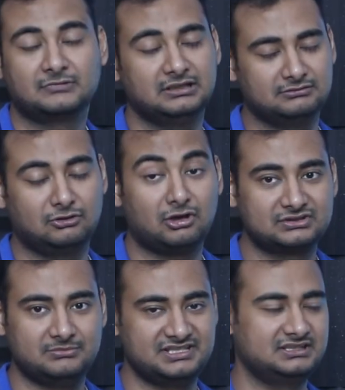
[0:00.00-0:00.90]

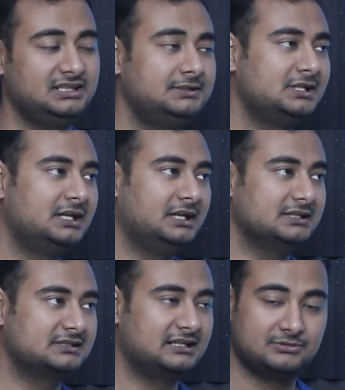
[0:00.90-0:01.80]
lost basically,
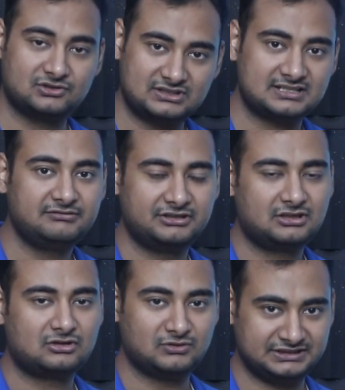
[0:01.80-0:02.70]
is that because Tesla
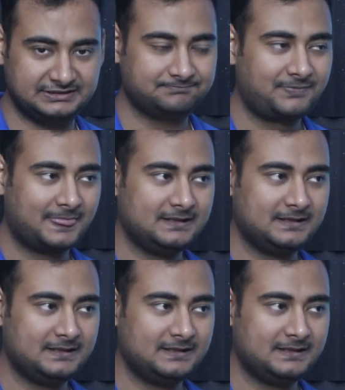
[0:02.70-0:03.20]
figured out one thing.